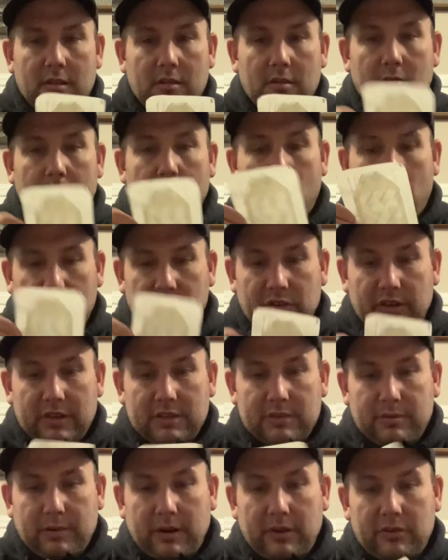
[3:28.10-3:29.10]
more
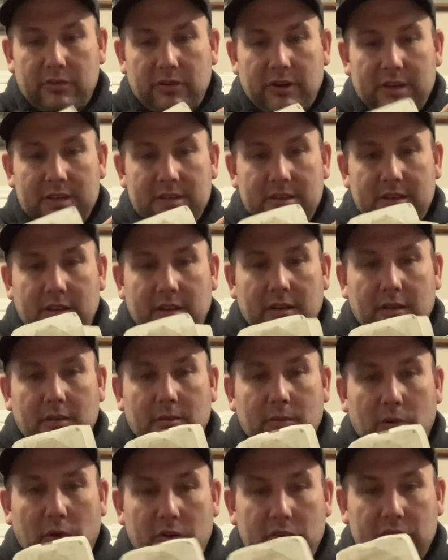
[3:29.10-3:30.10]
transparent dressing,
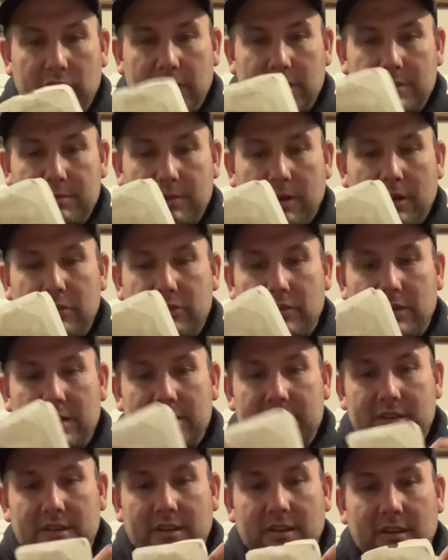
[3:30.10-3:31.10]
more transparent
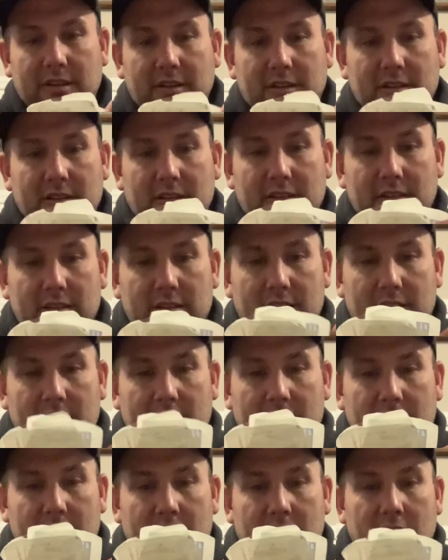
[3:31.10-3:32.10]
dressing,
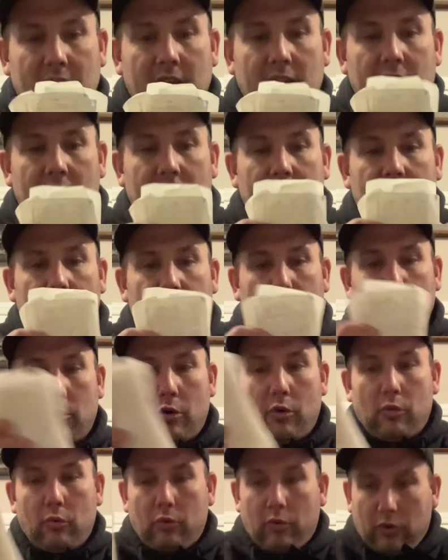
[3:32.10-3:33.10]
some
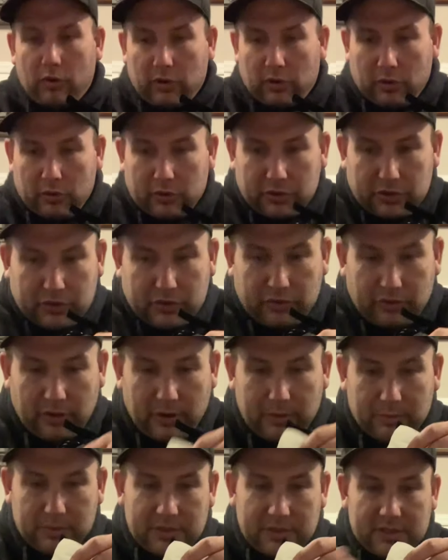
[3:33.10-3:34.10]
more wound closure
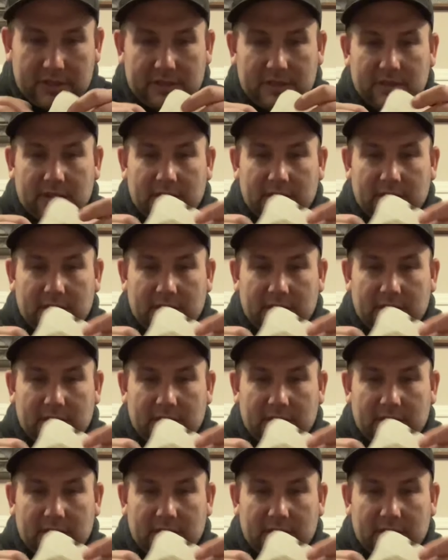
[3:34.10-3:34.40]
strips,